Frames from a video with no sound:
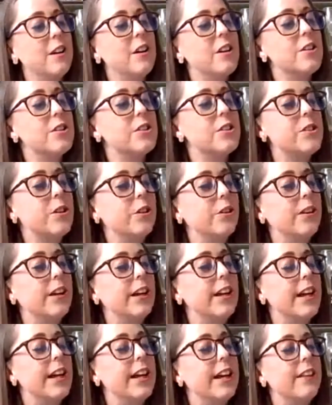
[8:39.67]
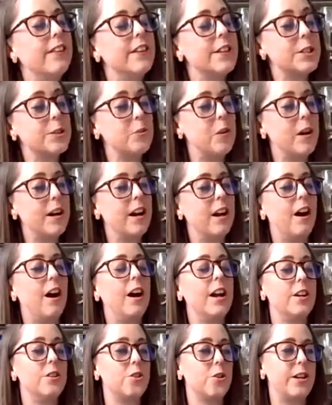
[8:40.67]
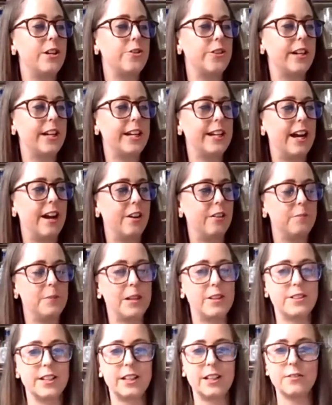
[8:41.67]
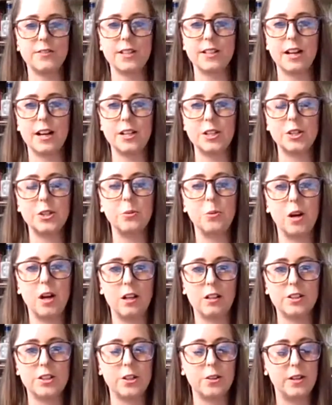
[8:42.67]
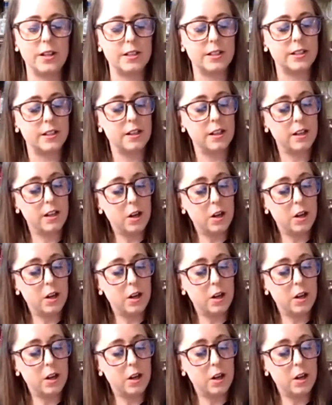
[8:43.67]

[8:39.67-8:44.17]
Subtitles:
So this one I enjoy drinking out of because it gives a nice swirl to it.